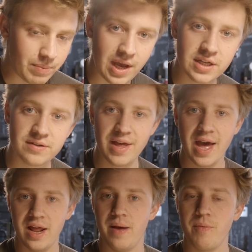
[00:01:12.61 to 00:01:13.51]
Because of
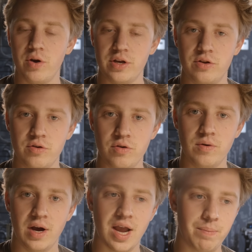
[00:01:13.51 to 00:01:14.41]
that, I'm going to
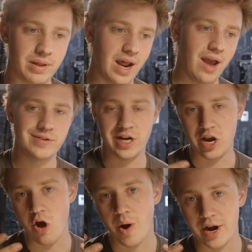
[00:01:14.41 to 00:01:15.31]
do a couple of knives that
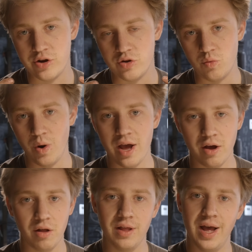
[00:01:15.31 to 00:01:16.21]
I know how to do
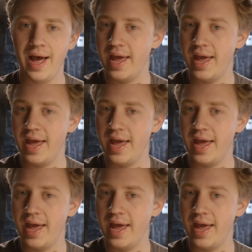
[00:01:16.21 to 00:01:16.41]
well,